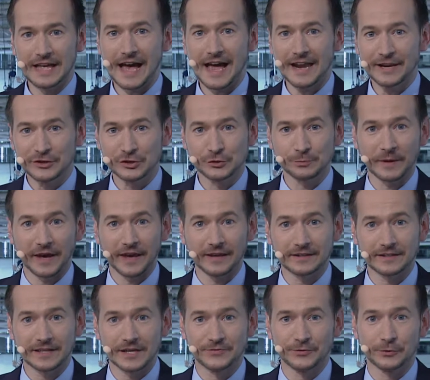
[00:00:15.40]
is talking about
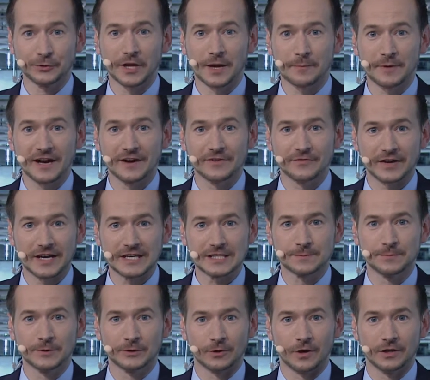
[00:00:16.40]
Industry
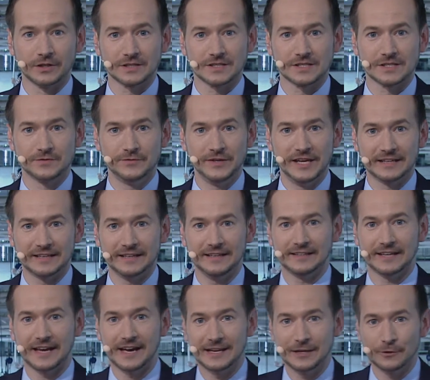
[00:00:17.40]
4.0, but what does it really
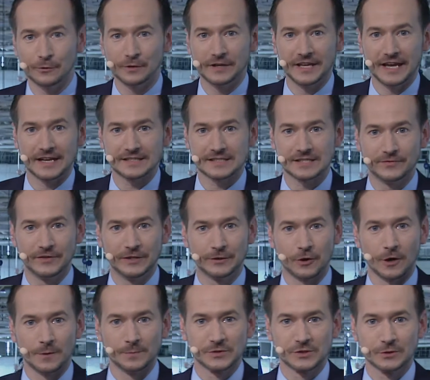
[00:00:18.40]
mean?
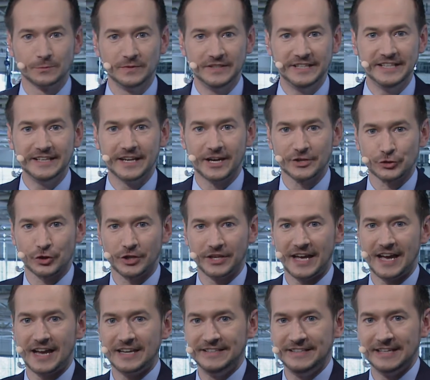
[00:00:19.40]
Hello and welcome back to
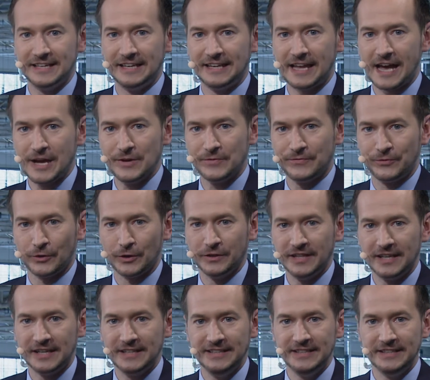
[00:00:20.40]
the LIGNA-Journal, coming
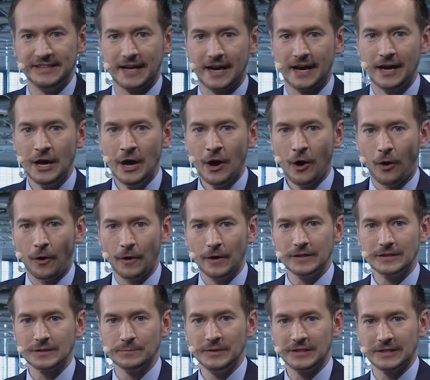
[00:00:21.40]
live here from Ligna.
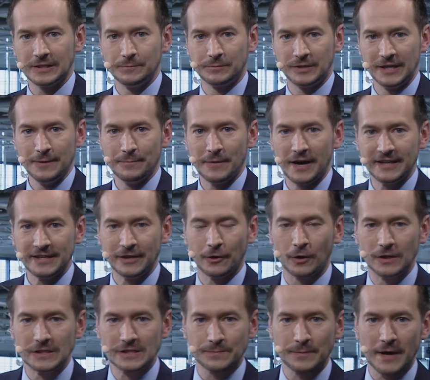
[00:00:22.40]
Today's topic
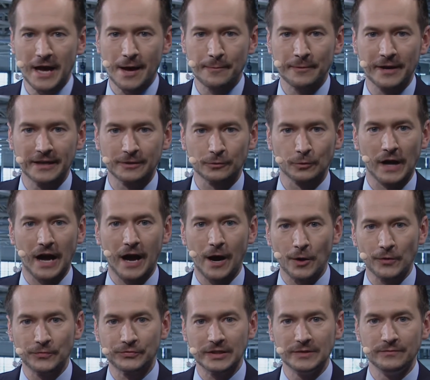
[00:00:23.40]
is woodworking on the
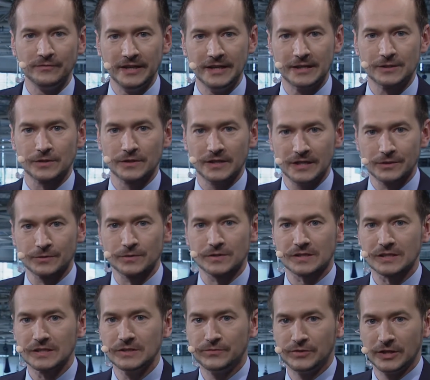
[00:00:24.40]
path to Industry
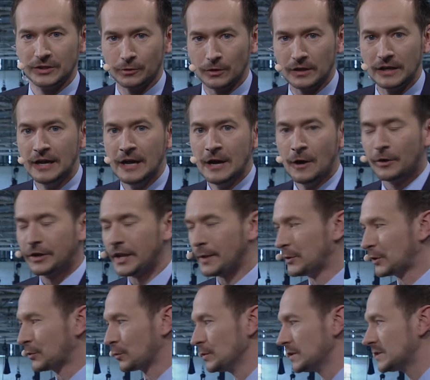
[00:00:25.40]
4.0, and
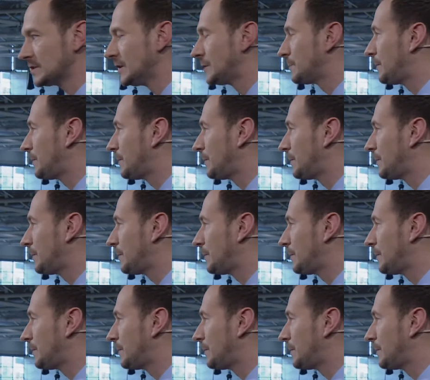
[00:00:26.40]
I'd like to